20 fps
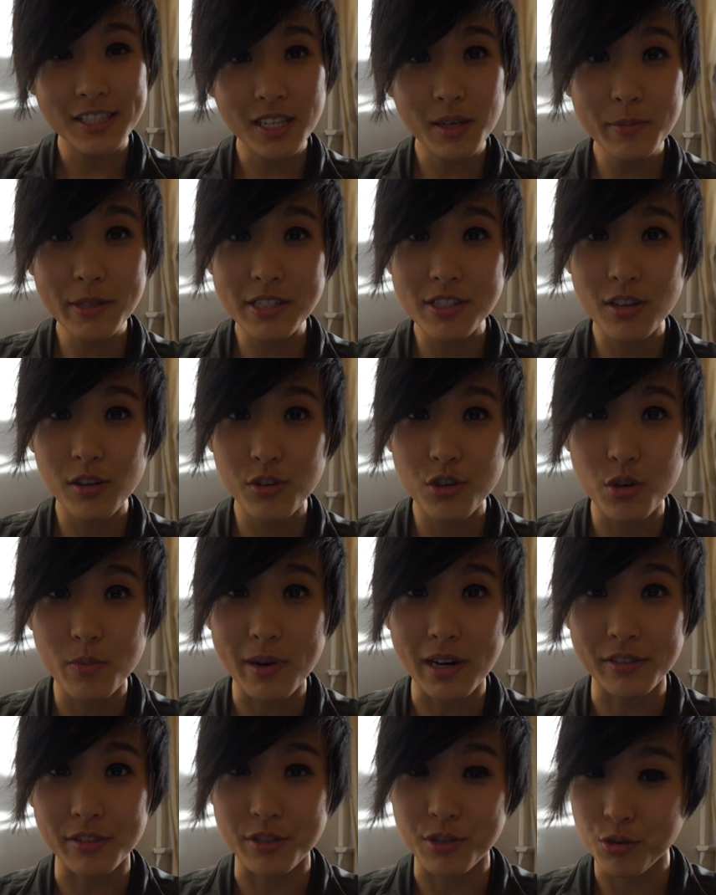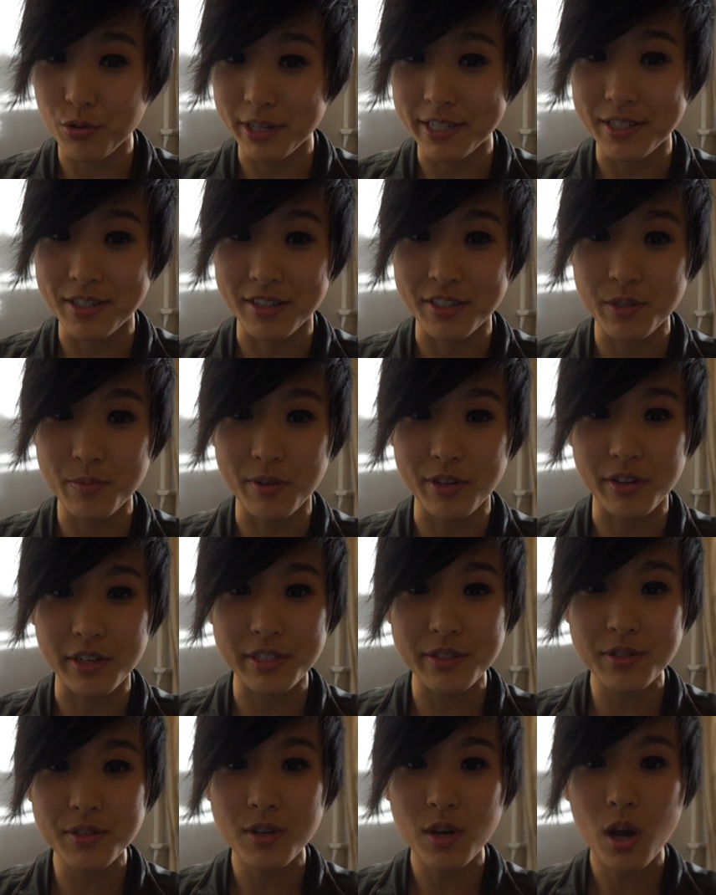Let me tell you about this crazy
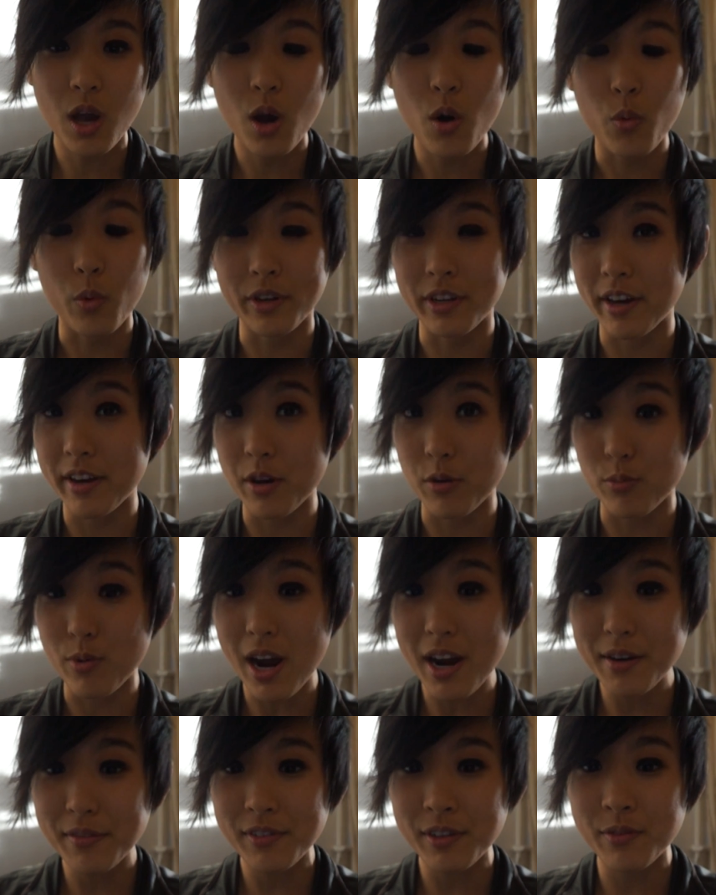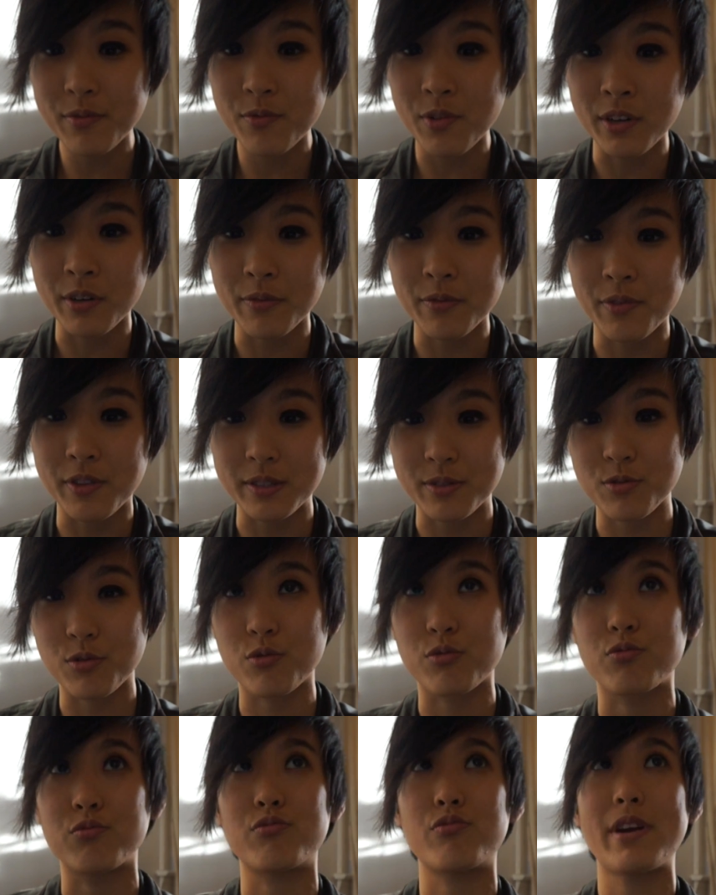experience. When I arrived in front of this
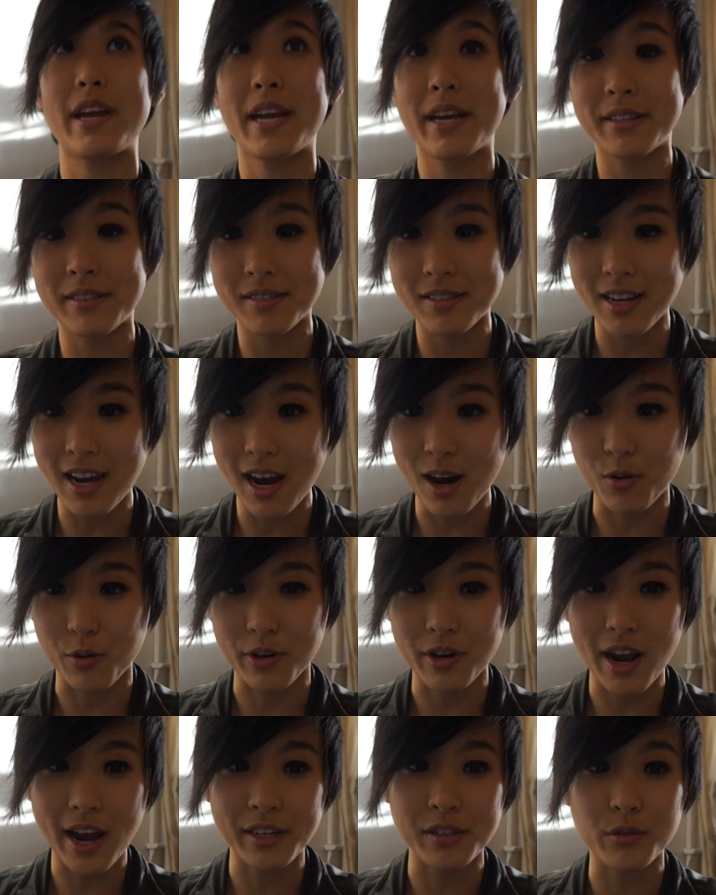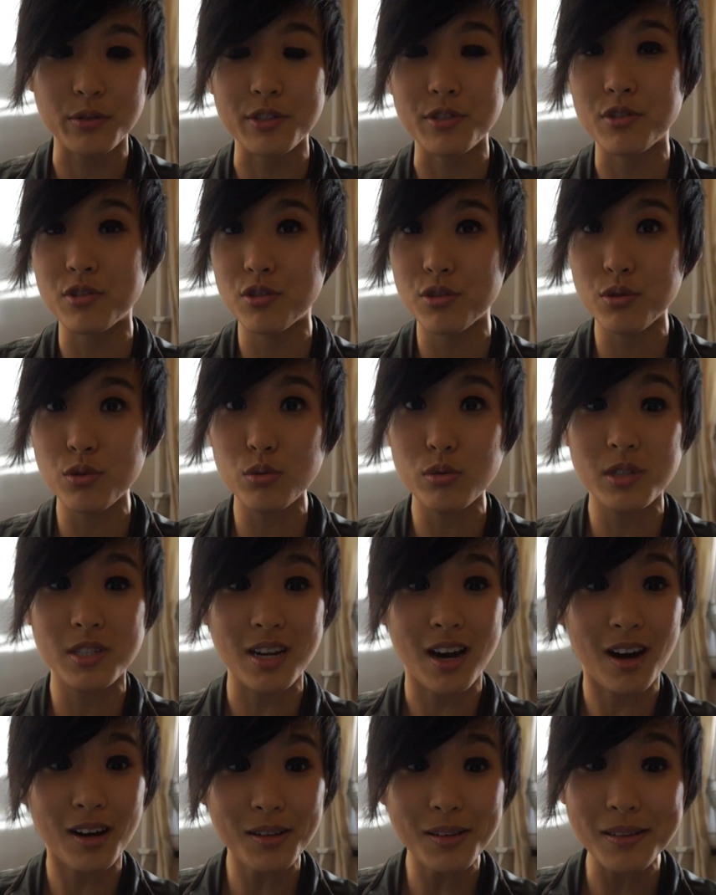grand tower, I noticed two
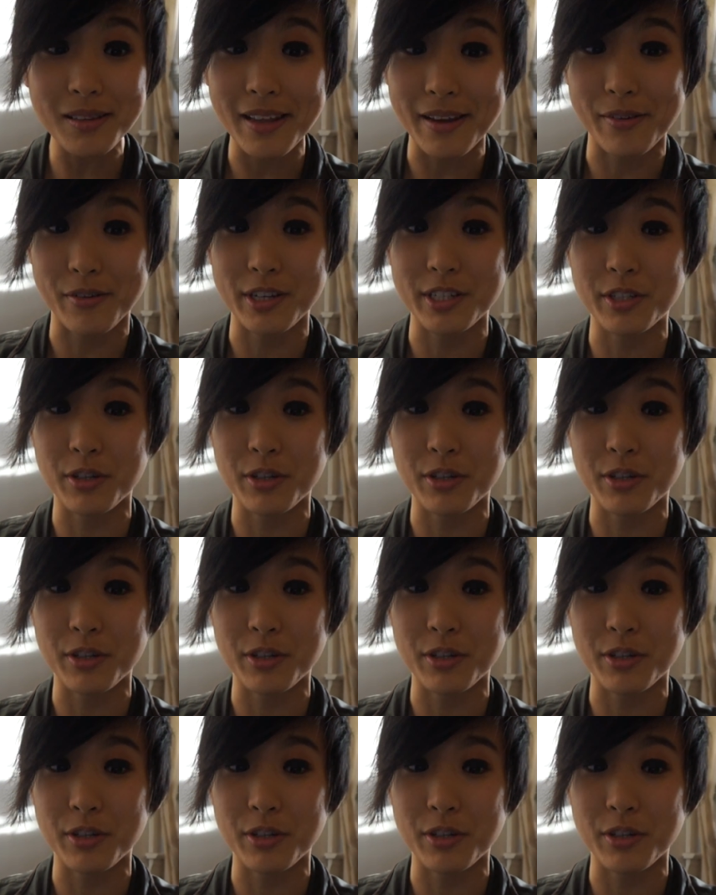tutelary